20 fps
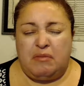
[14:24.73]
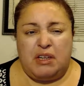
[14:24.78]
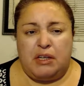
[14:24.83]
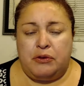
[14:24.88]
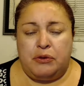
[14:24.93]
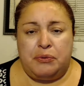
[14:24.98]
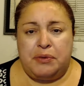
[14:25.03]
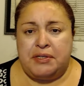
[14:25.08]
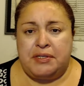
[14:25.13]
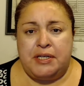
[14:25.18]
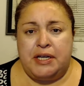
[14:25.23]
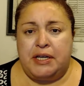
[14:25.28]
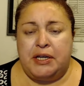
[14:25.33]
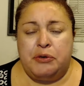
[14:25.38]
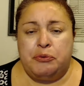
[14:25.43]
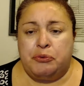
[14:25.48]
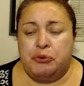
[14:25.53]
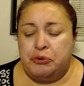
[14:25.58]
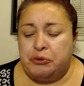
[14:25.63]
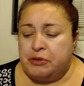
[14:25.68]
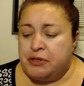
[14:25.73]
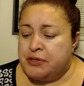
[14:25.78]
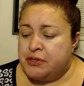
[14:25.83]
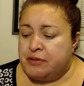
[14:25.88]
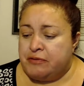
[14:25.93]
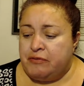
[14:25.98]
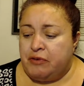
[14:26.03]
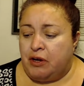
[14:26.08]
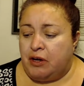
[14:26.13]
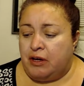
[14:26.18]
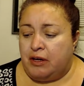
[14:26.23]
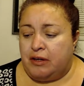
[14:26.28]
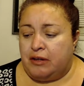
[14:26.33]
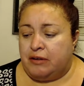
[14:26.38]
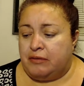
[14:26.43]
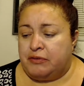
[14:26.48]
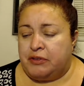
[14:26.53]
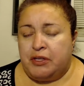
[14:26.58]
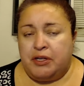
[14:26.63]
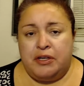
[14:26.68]
there wasn't any rudeness
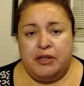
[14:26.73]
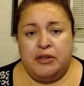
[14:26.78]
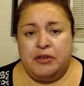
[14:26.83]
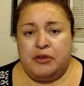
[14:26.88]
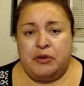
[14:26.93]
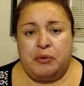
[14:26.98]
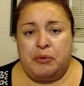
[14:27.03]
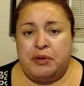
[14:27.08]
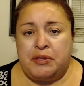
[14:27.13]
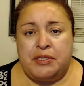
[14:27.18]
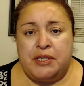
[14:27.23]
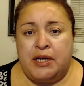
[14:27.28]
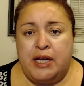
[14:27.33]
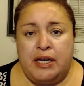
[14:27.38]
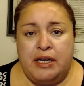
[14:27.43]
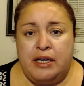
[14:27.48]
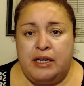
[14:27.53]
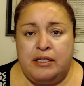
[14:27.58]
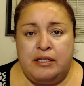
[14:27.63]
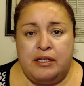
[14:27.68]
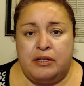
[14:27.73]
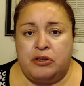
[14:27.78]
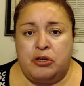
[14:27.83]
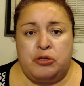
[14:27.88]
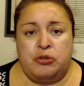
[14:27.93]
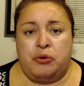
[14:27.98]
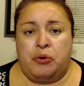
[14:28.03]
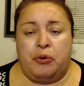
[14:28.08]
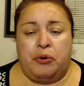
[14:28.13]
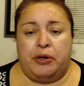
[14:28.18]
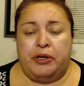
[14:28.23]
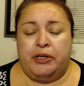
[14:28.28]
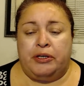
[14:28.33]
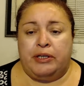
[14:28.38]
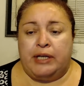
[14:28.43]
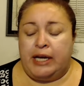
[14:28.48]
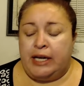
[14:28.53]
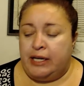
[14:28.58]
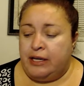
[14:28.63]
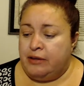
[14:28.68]
involved. There wasn't any dictatorial
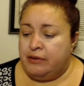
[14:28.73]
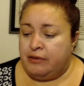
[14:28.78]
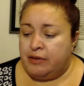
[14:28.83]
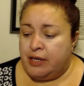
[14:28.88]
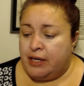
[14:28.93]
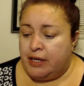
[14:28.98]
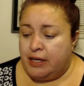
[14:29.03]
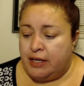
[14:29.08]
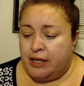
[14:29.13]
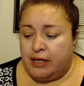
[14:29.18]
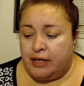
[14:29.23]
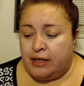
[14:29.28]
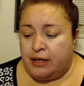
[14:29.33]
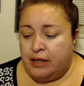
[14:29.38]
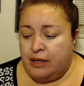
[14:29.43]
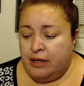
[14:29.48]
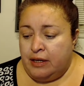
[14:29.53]
anything.